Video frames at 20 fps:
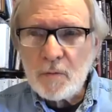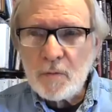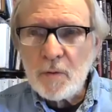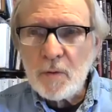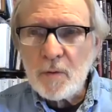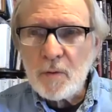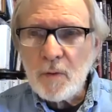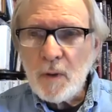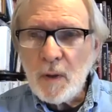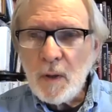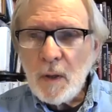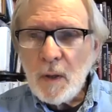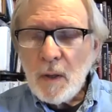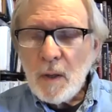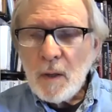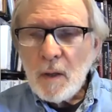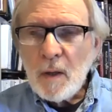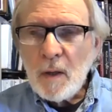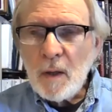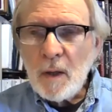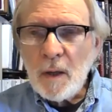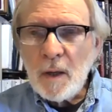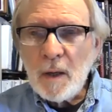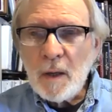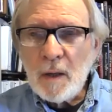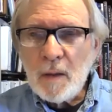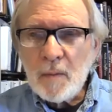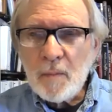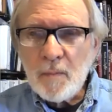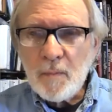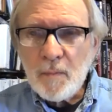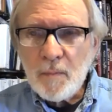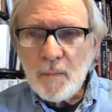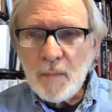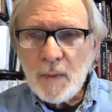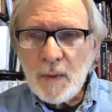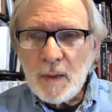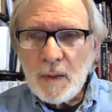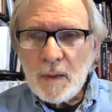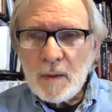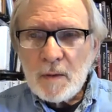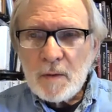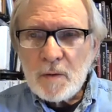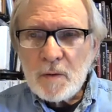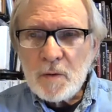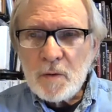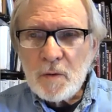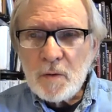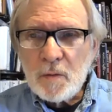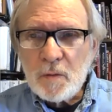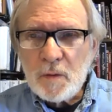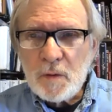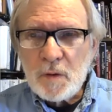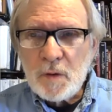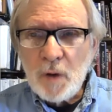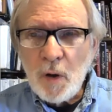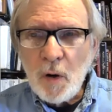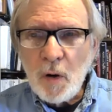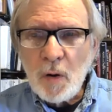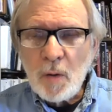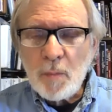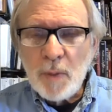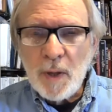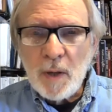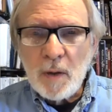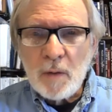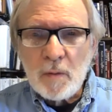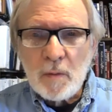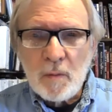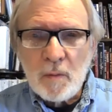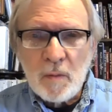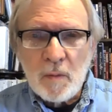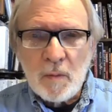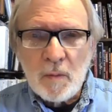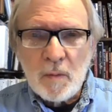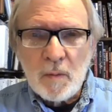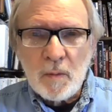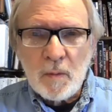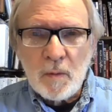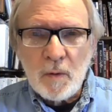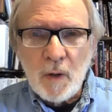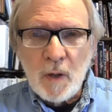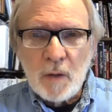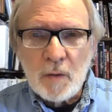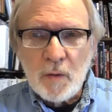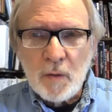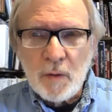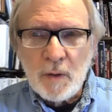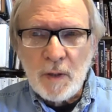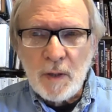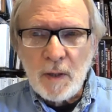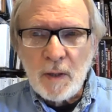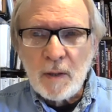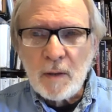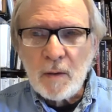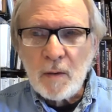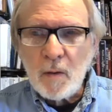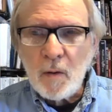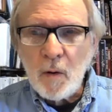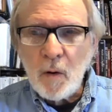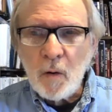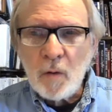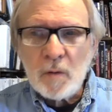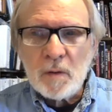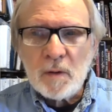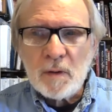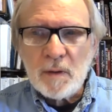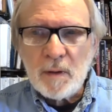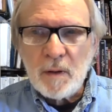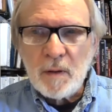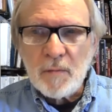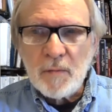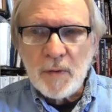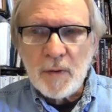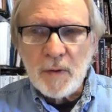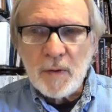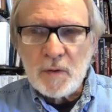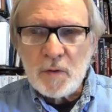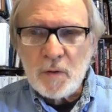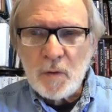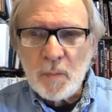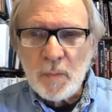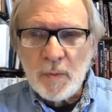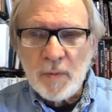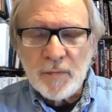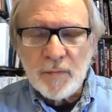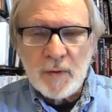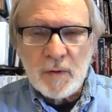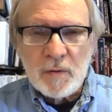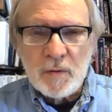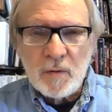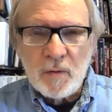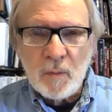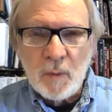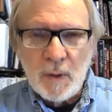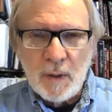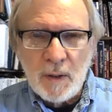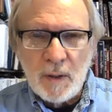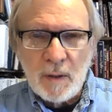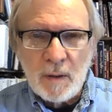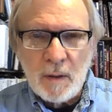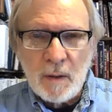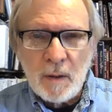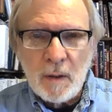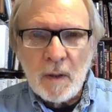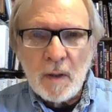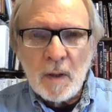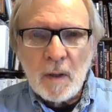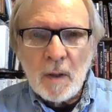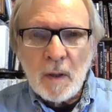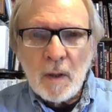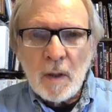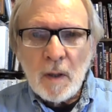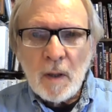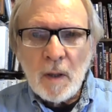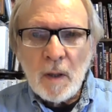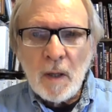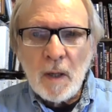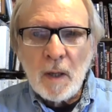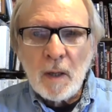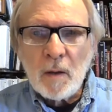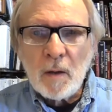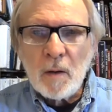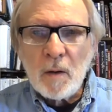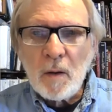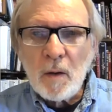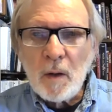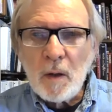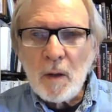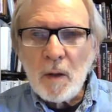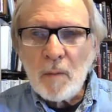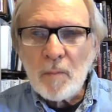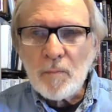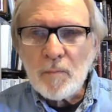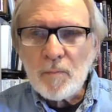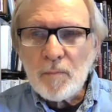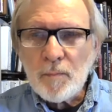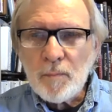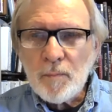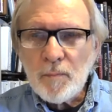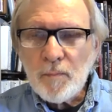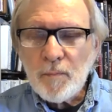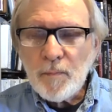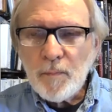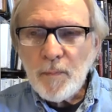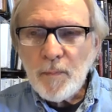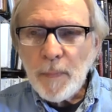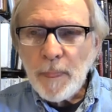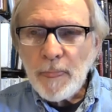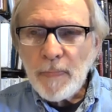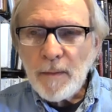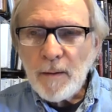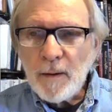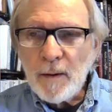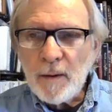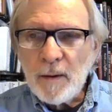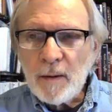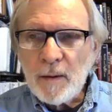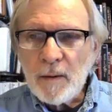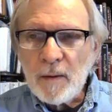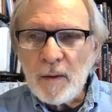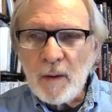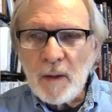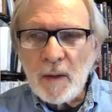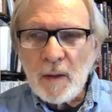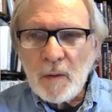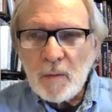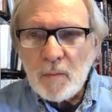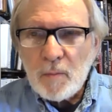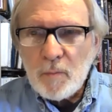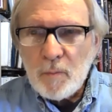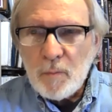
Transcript: true. Uh, students know about Doctor King only in a very superficial way. And um, I, I